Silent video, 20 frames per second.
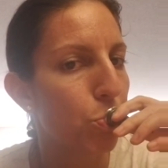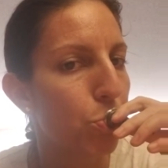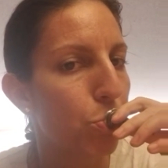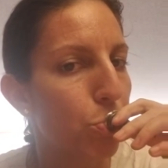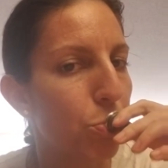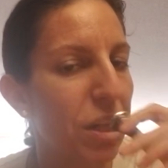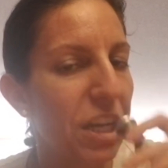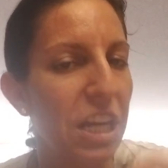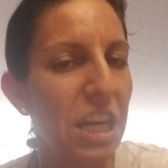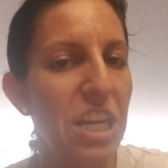
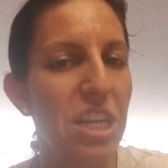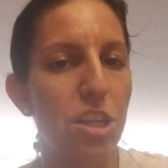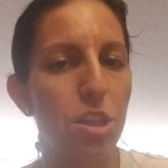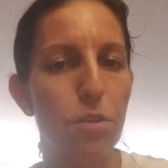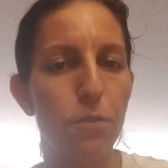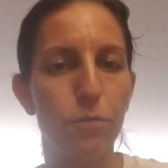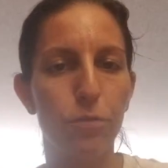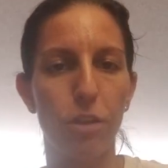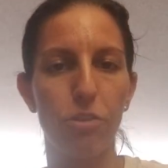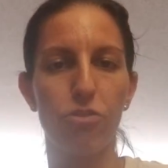like into
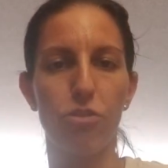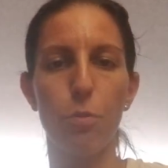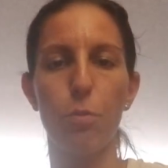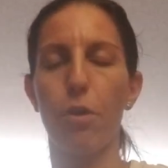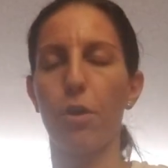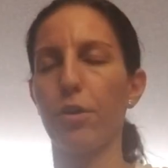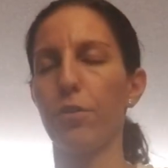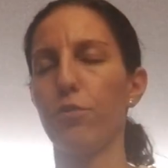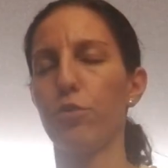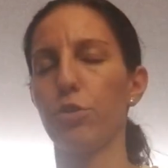the fleshy
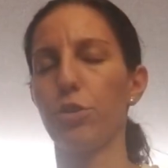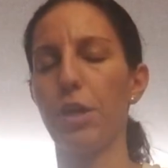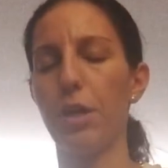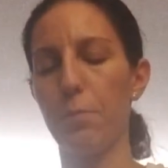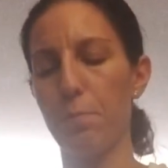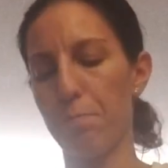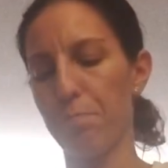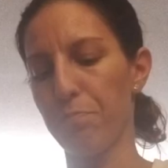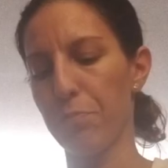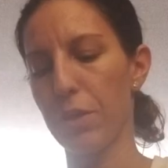part of your lip.
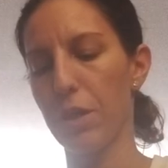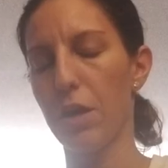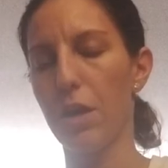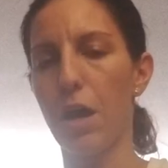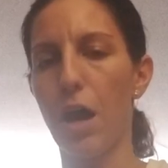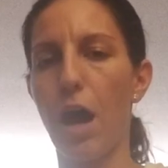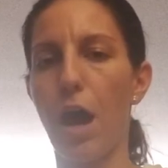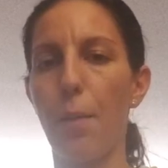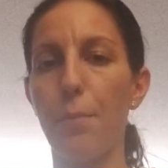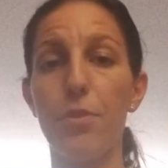
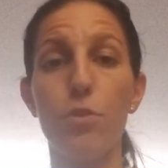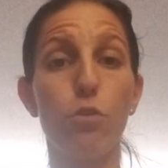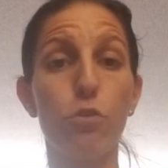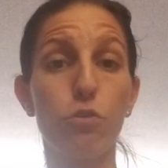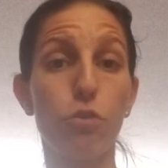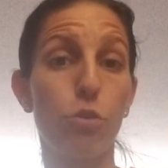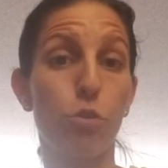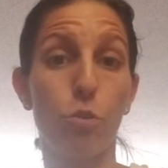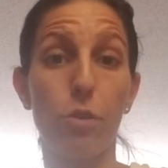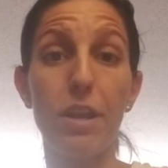And
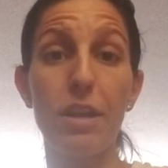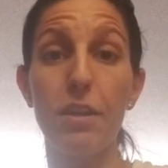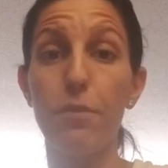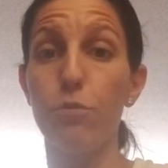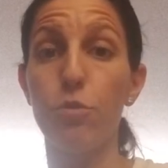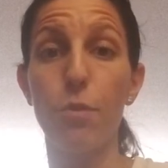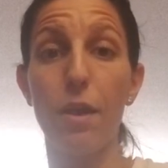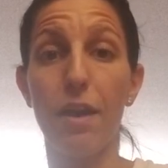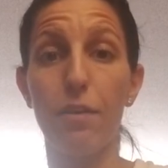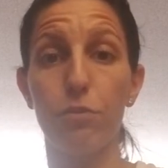those are great if
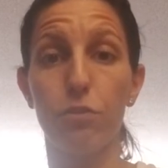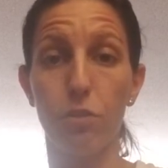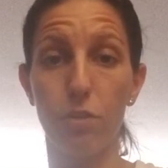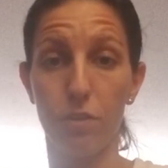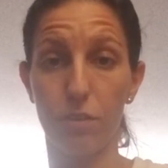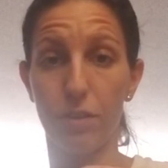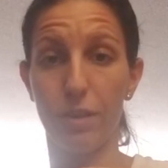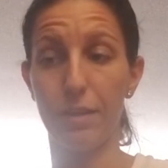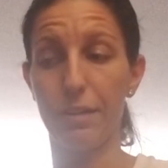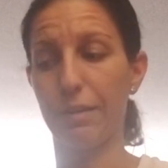you have
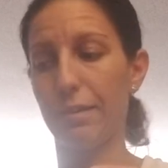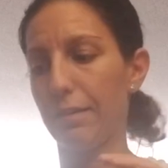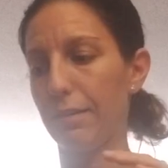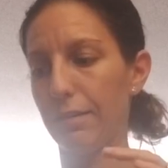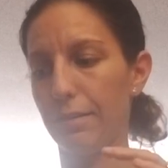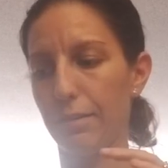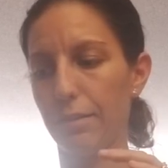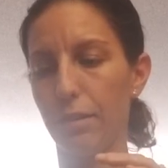like